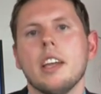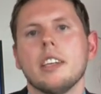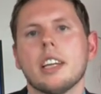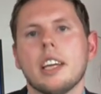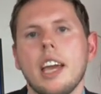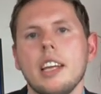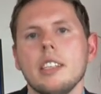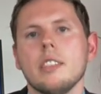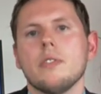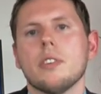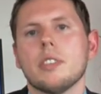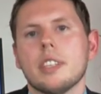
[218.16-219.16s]
The case
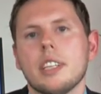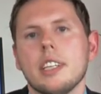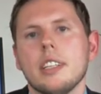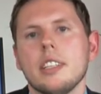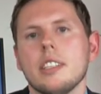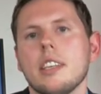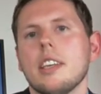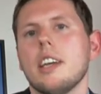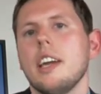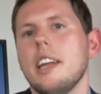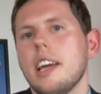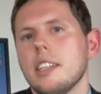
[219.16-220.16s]
for skills
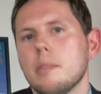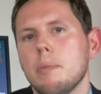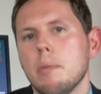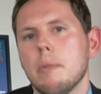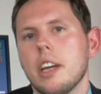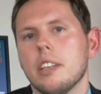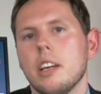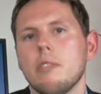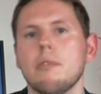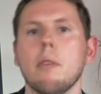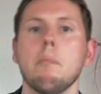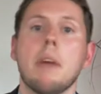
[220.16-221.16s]
can hence be made
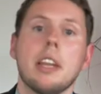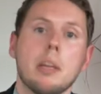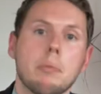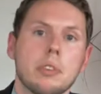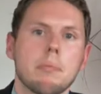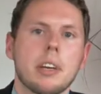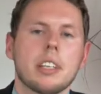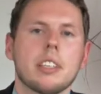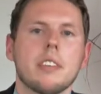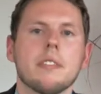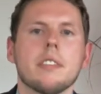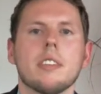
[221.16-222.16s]
from many
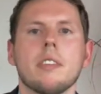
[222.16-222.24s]
perspectives.